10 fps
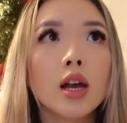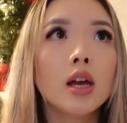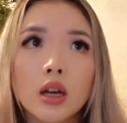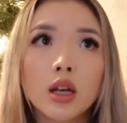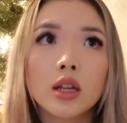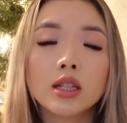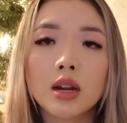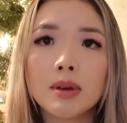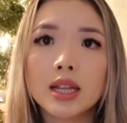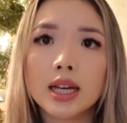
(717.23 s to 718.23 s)
There's
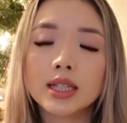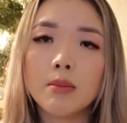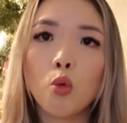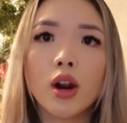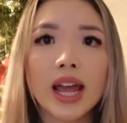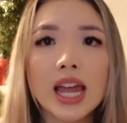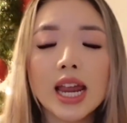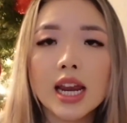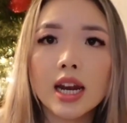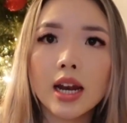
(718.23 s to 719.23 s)
gonna be like some what I
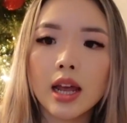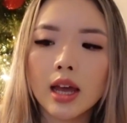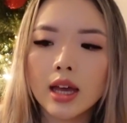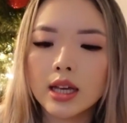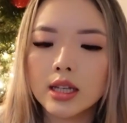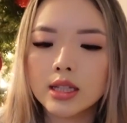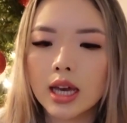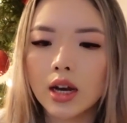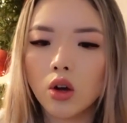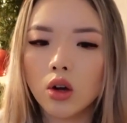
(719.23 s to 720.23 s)
eat in the days and